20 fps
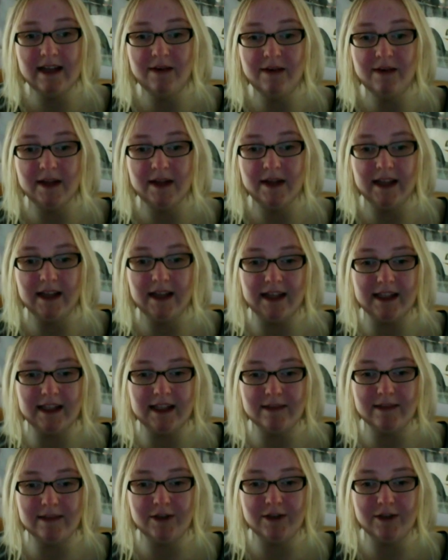really like
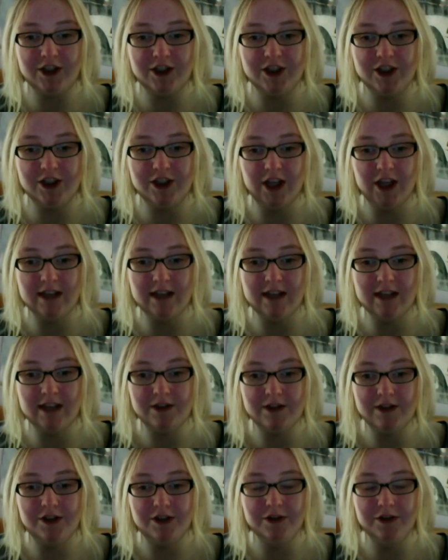this was
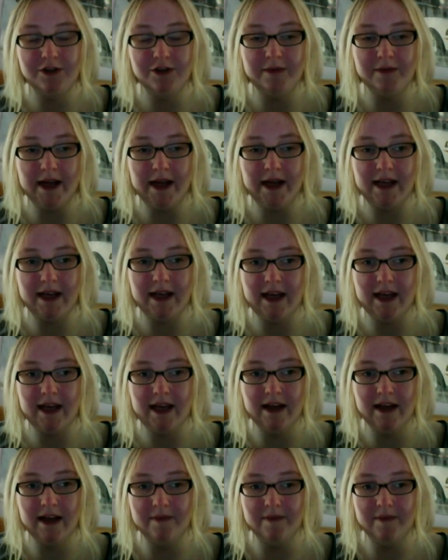just to make
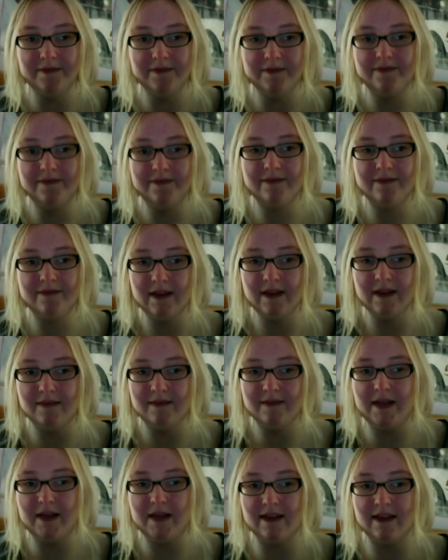them
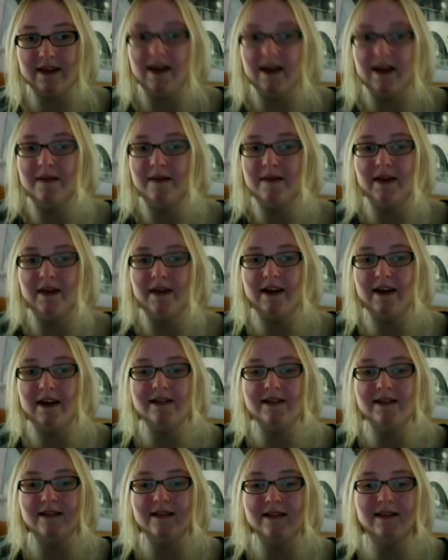like,
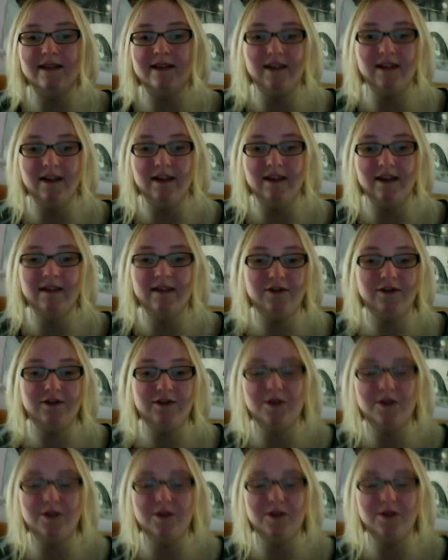because the
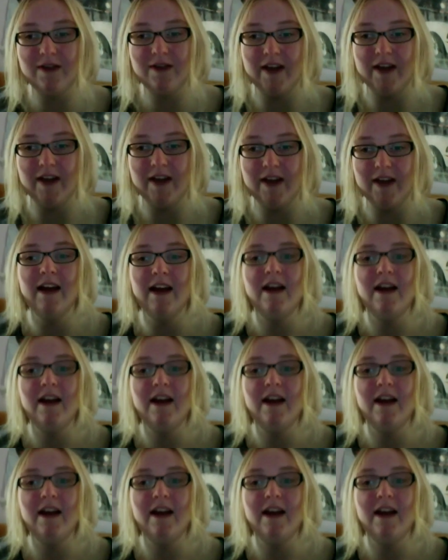triple threat thing,